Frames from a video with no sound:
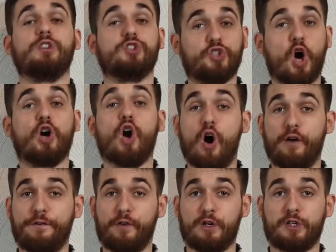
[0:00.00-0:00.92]
Doc
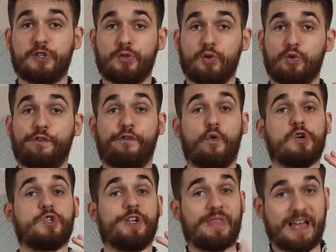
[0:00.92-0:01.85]
offers to
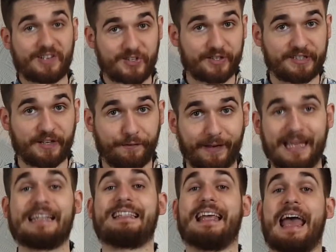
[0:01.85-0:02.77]
forge a death
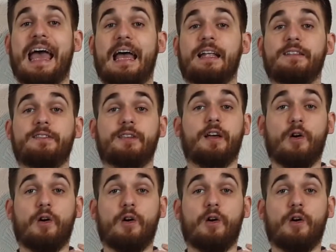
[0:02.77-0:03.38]
certificate and